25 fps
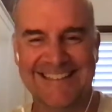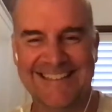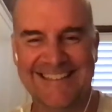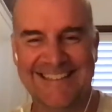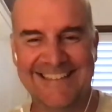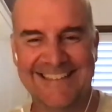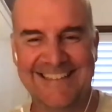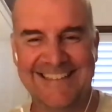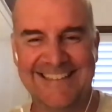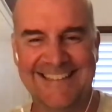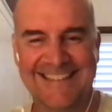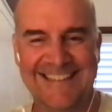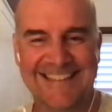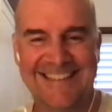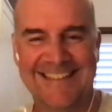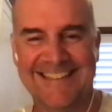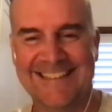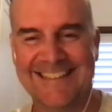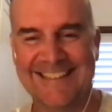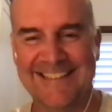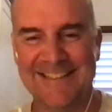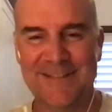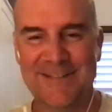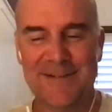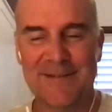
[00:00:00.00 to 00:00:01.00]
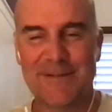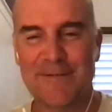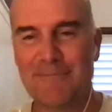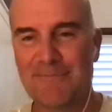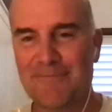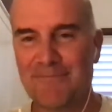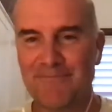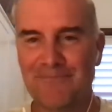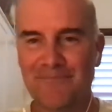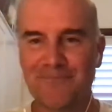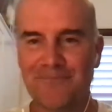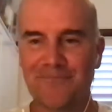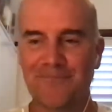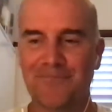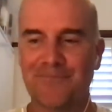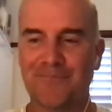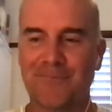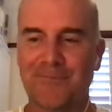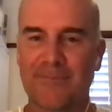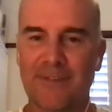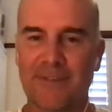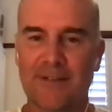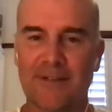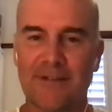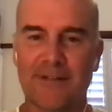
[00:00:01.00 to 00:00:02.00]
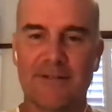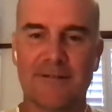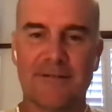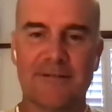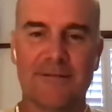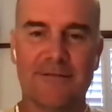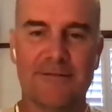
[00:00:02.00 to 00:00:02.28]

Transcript: Or or there were there were a whole